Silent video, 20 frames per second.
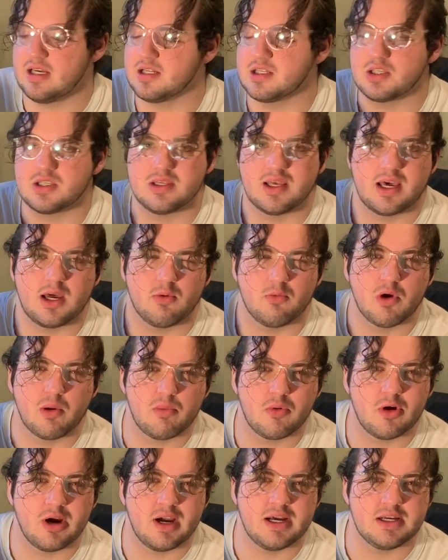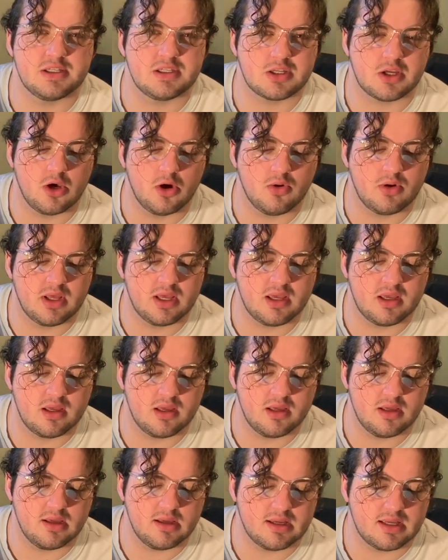It's like a rubberized coating,
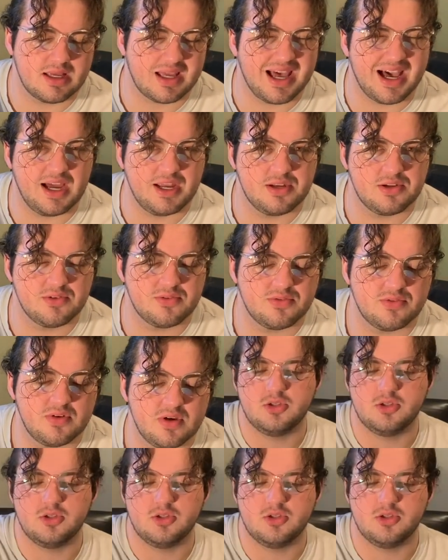kind of.